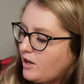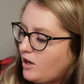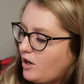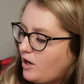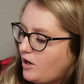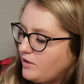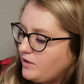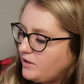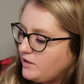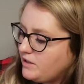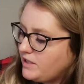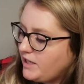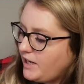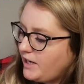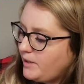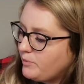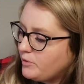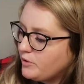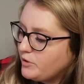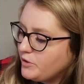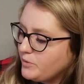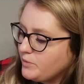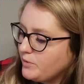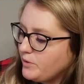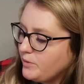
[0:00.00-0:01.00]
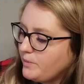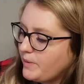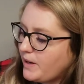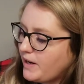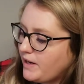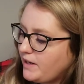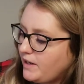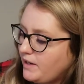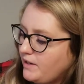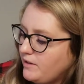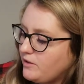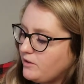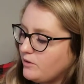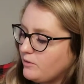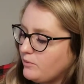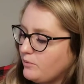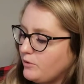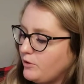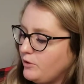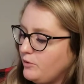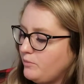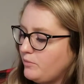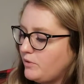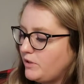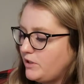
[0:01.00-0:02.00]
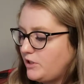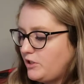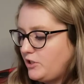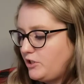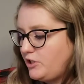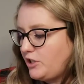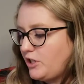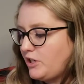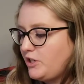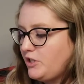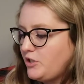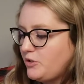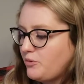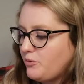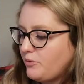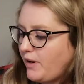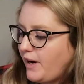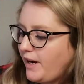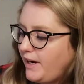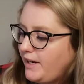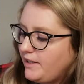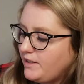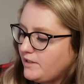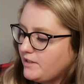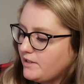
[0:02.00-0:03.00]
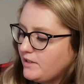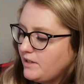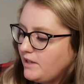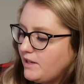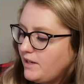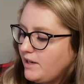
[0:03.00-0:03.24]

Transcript: All the tables were ready, the room was just right.